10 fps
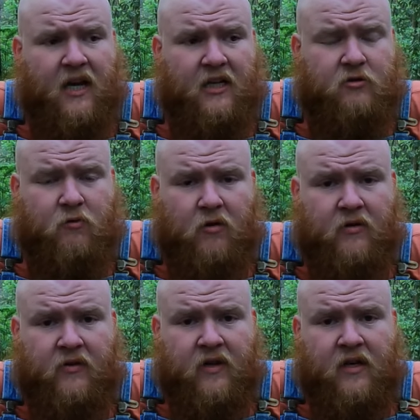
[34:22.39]
and it's
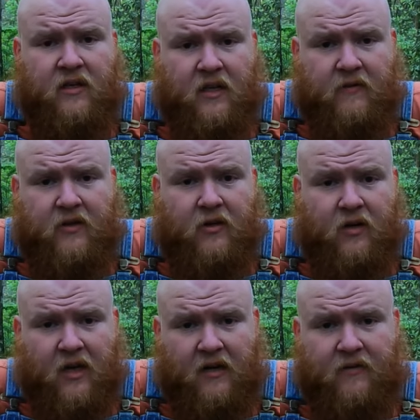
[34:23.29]
worth living your
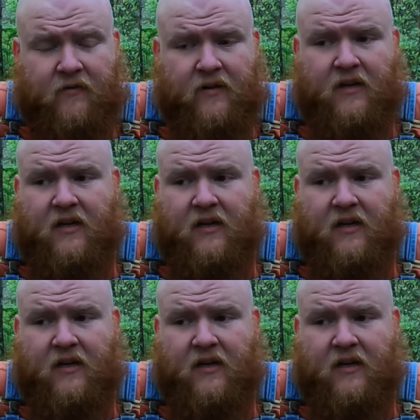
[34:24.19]
life